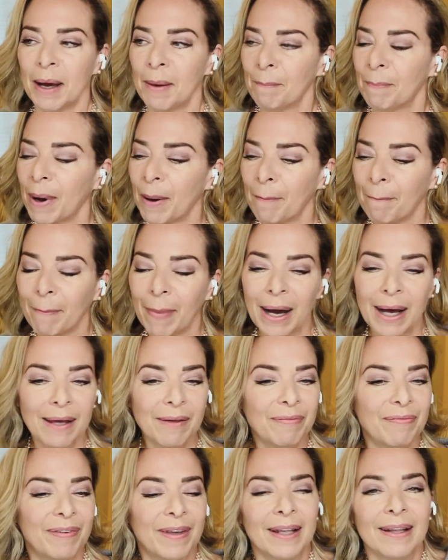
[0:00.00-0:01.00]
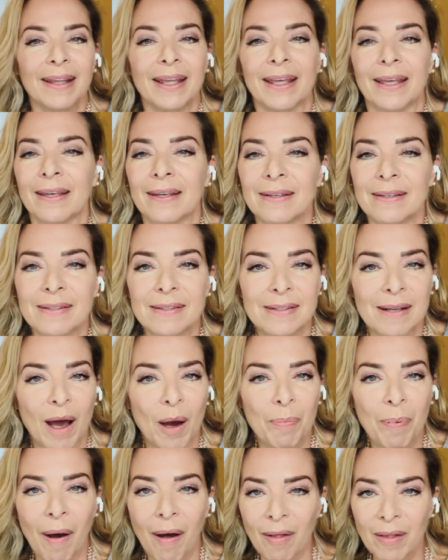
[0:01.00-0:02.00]
But my feeling is
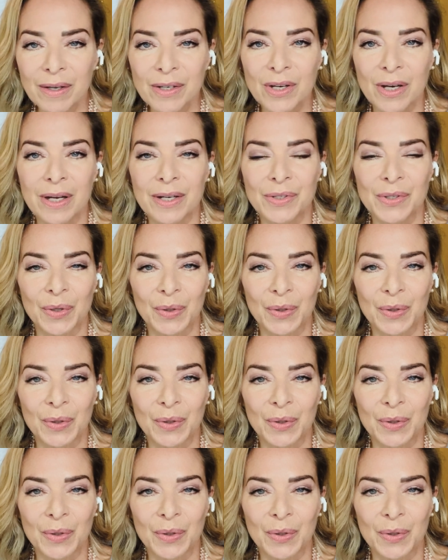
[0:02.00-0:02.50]
apologize